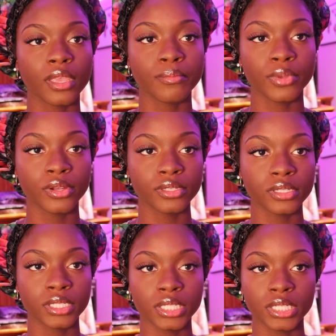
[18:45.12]

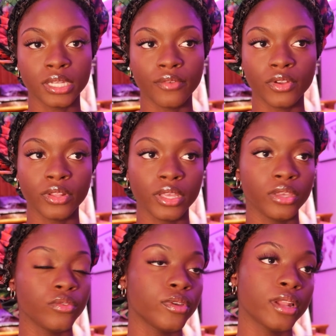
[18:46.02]
Personally, never think
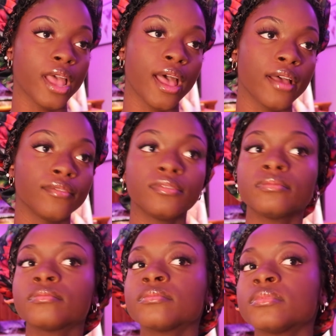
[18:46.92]
you can have,
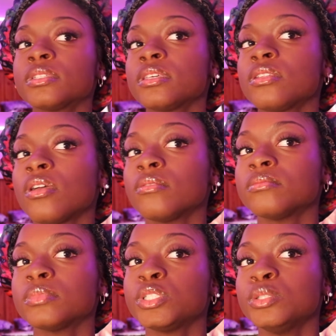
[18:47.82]
you know,
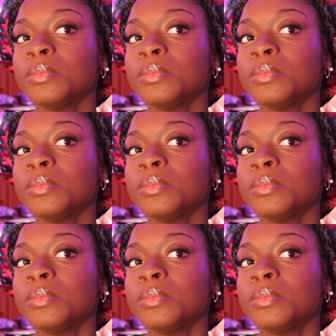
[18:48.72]
too